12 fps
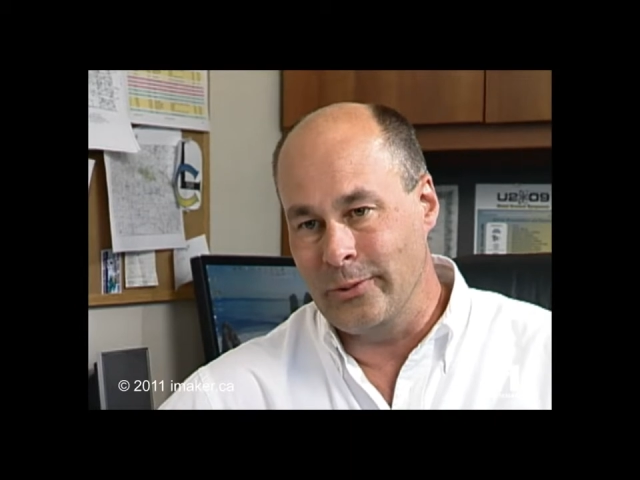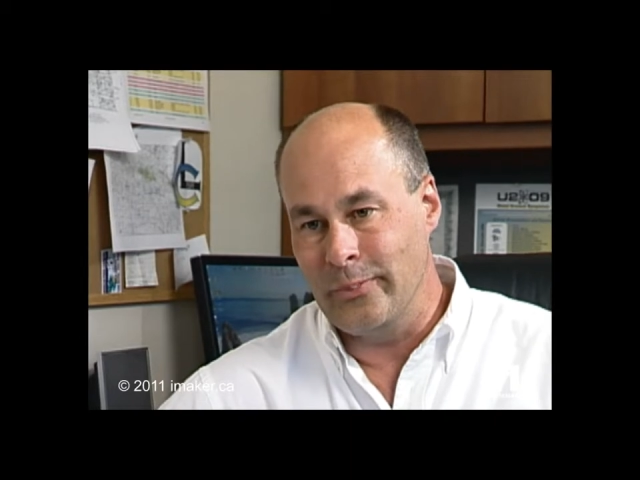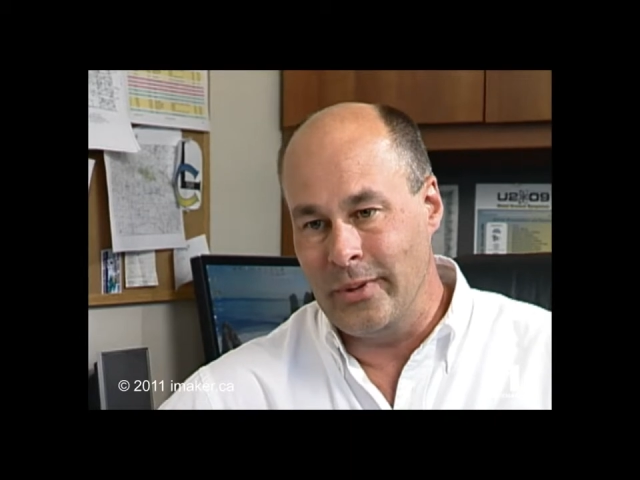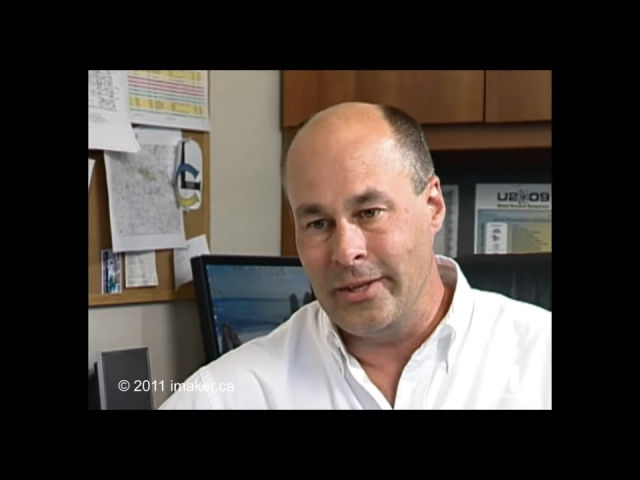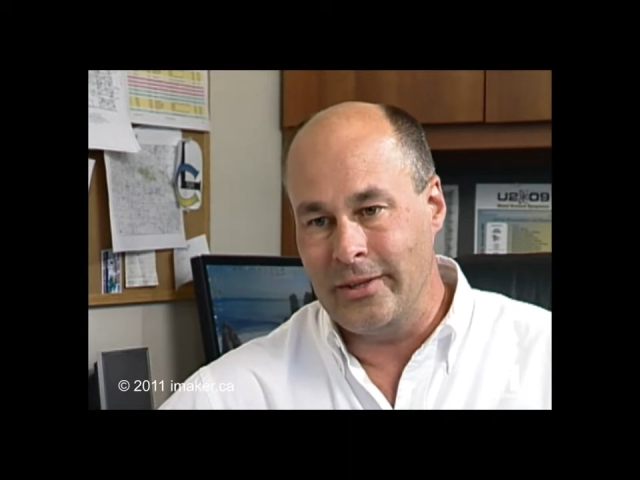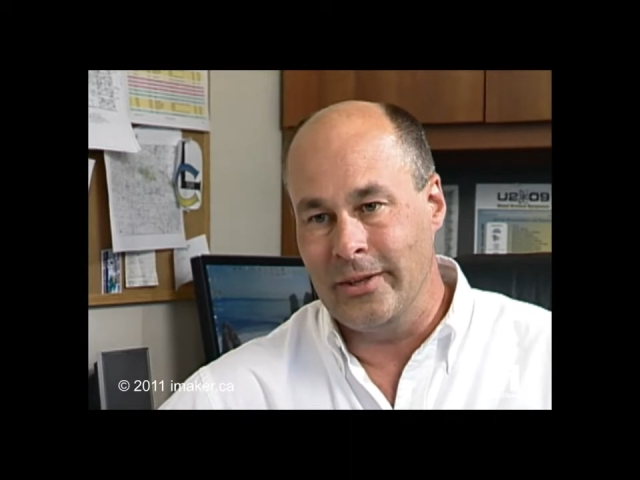to
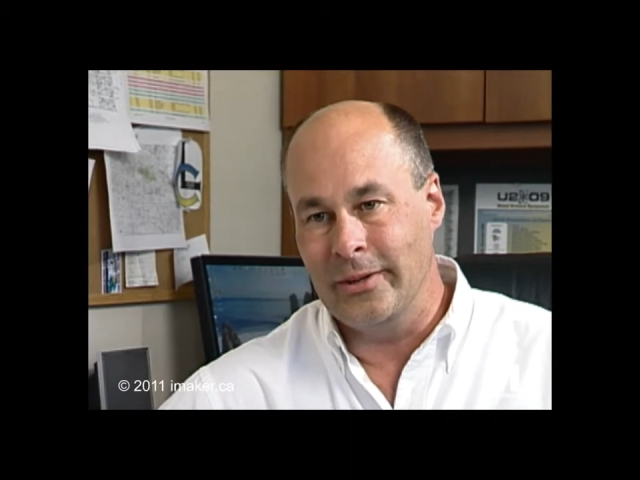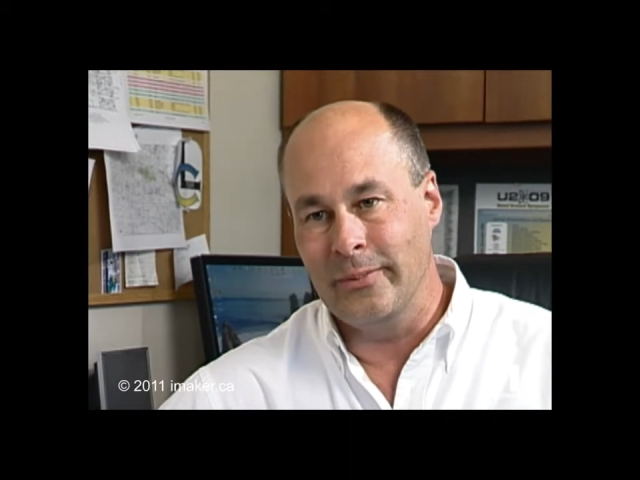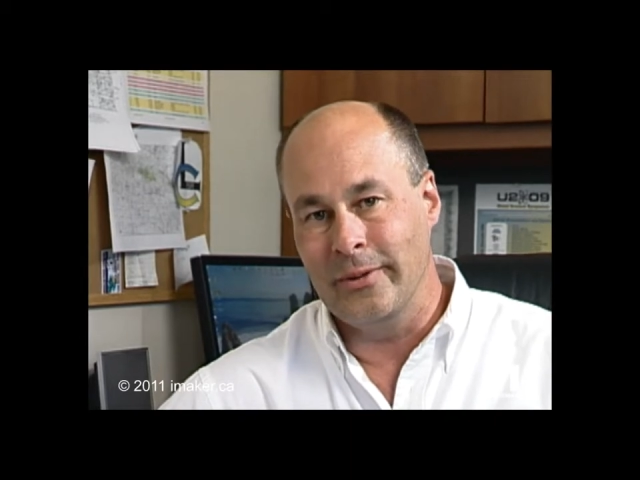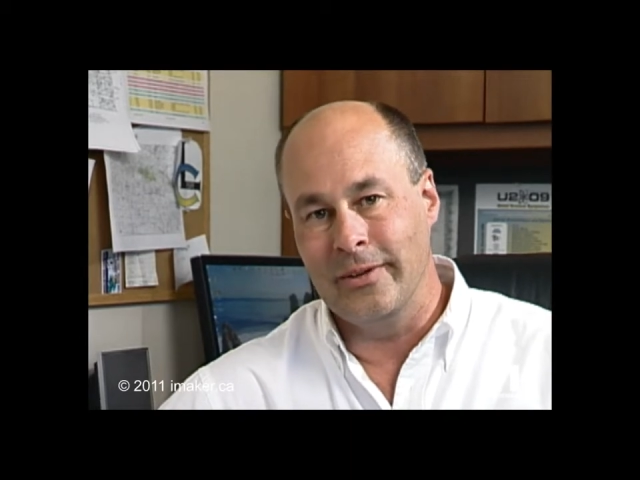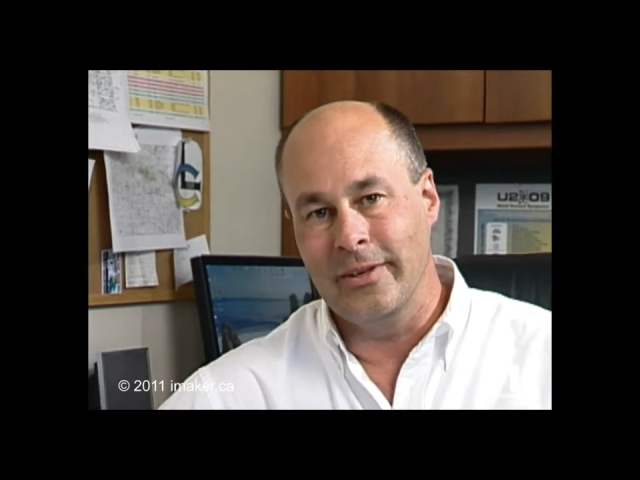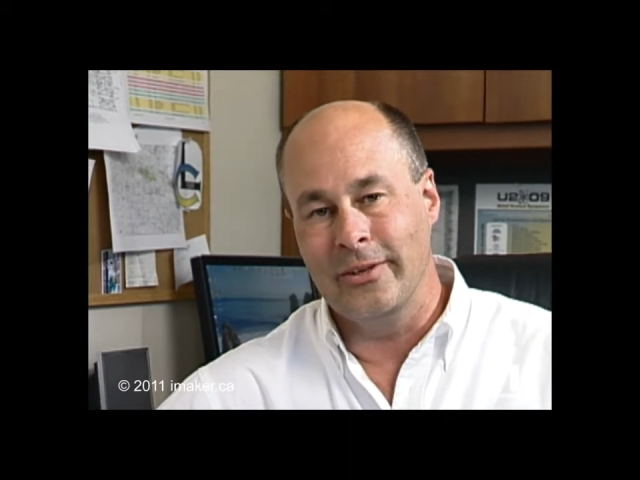meet
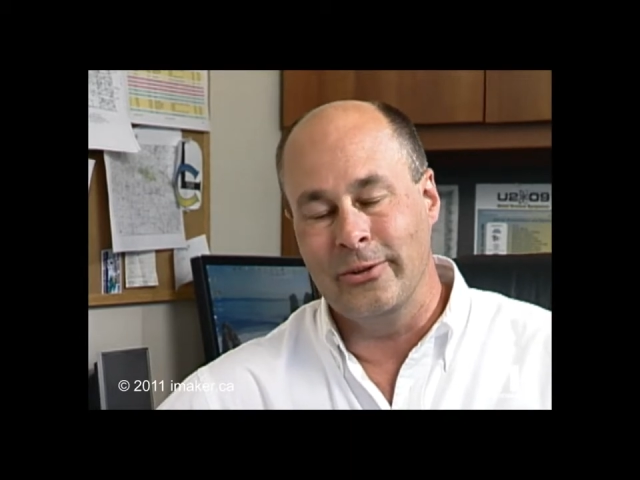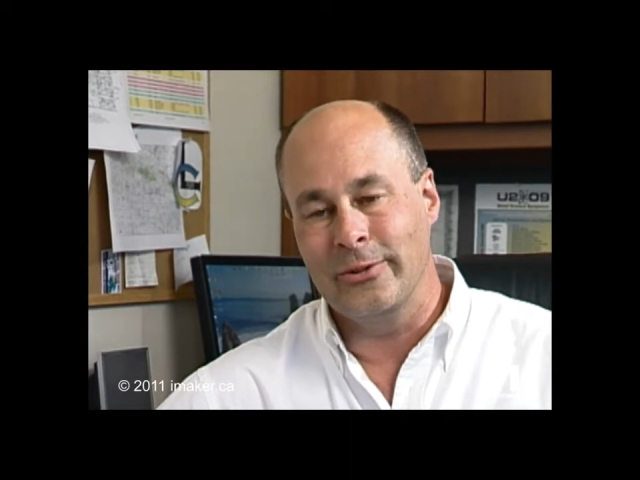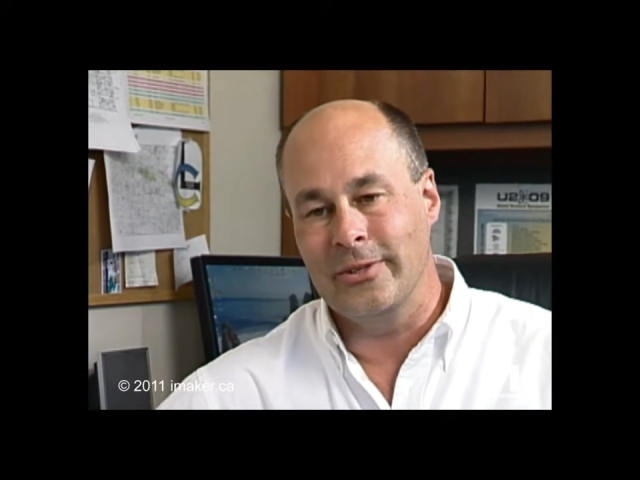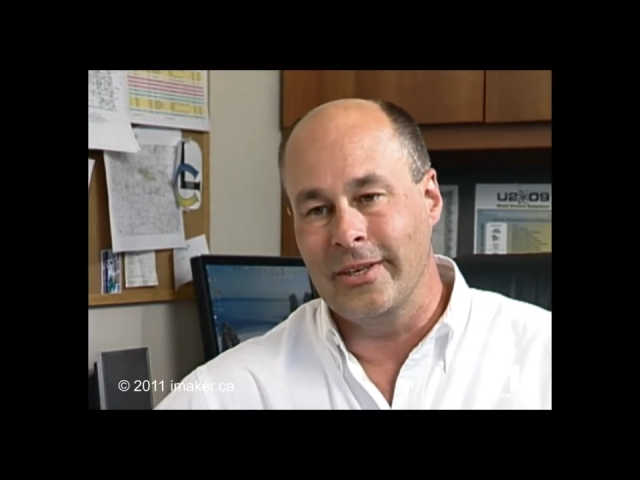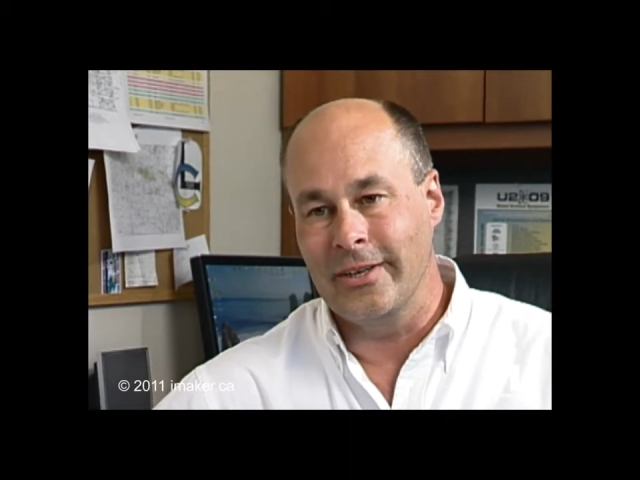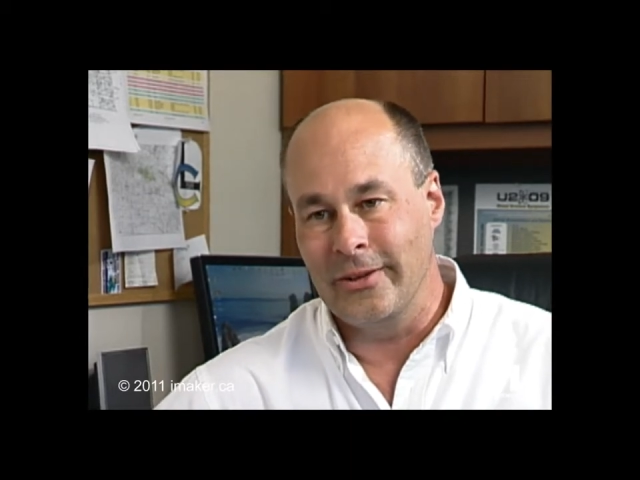them and to
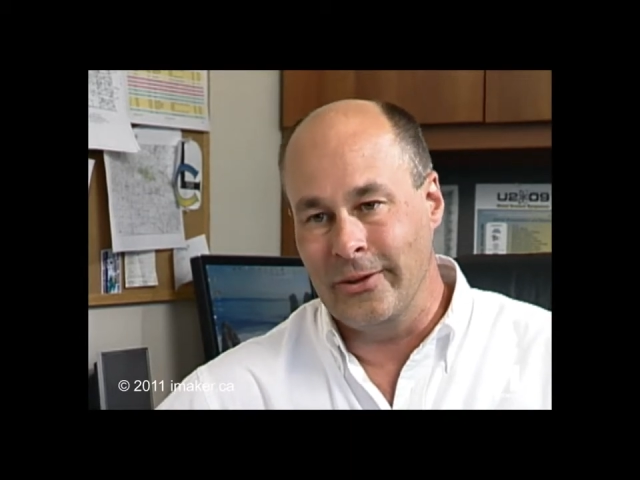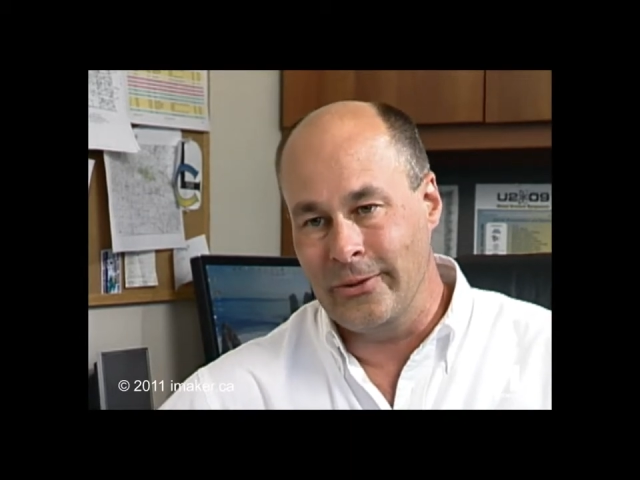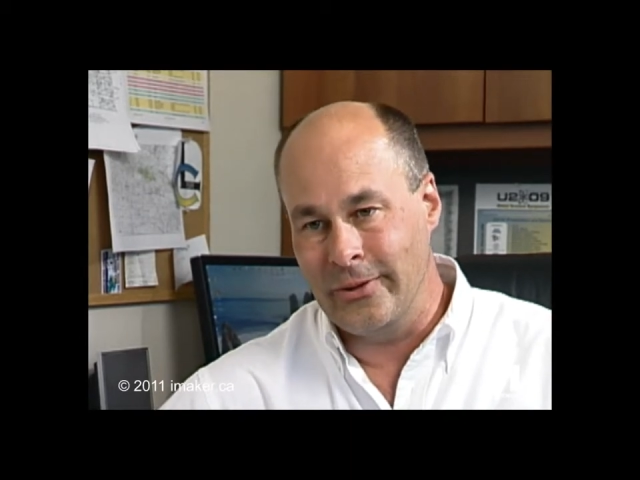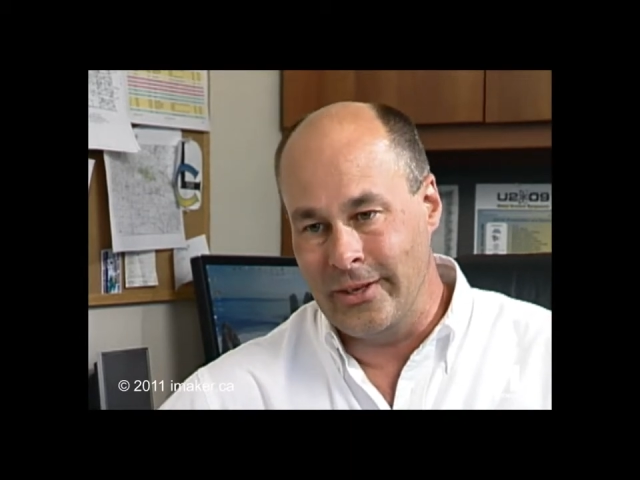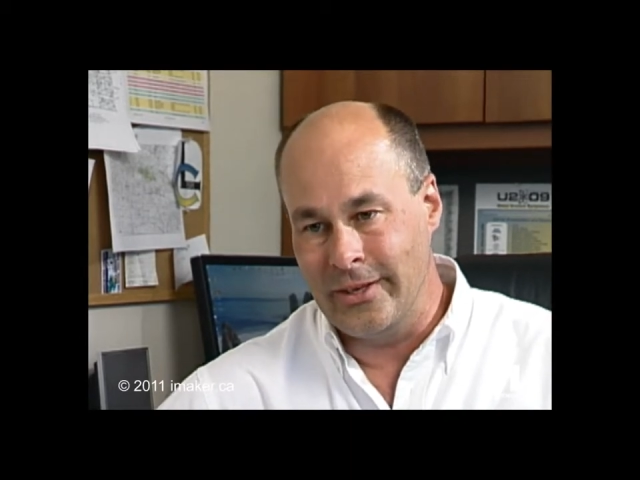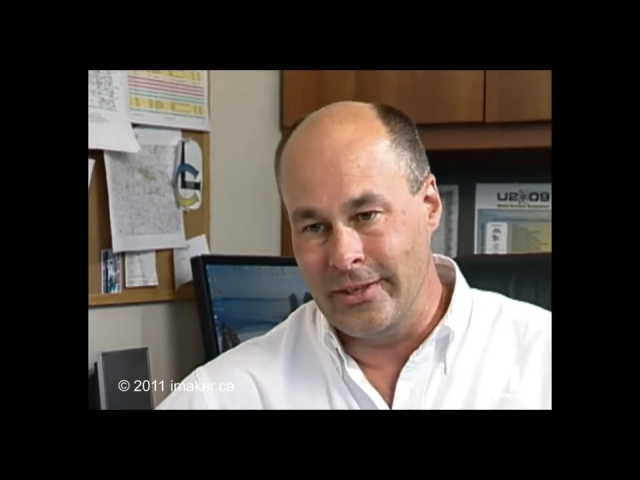understand their
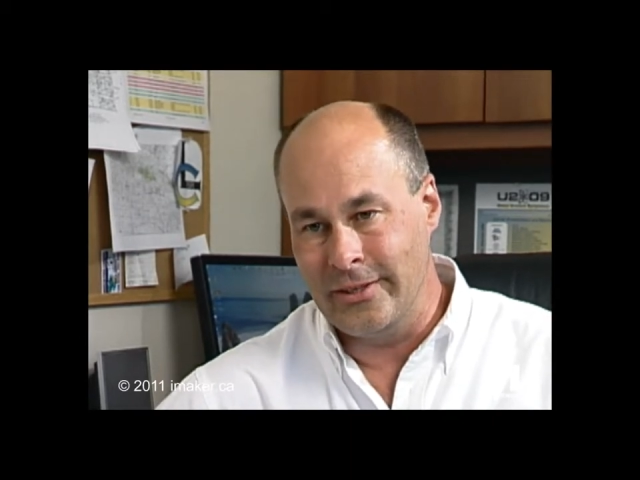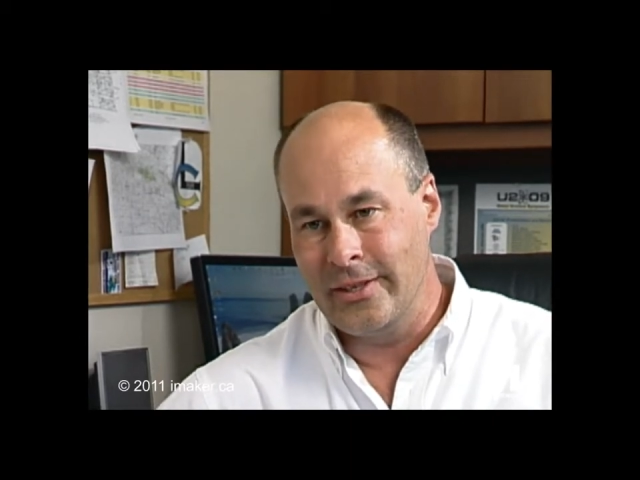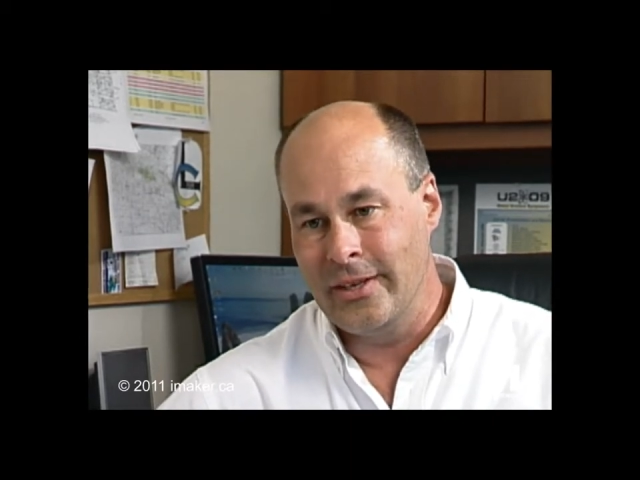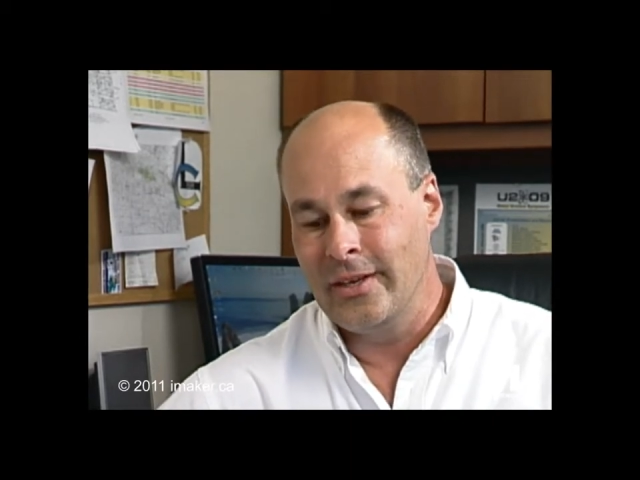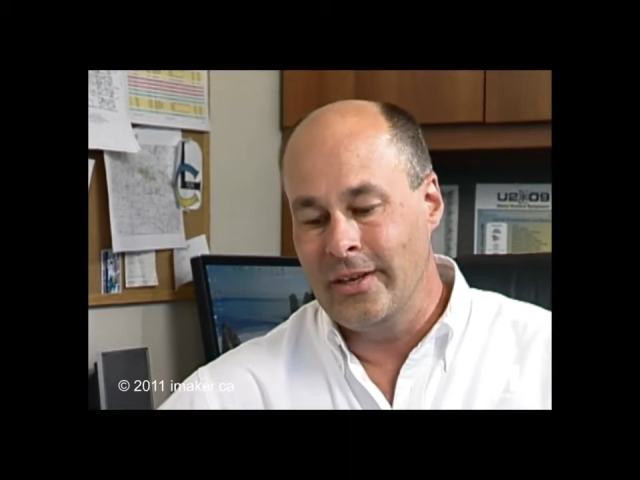needs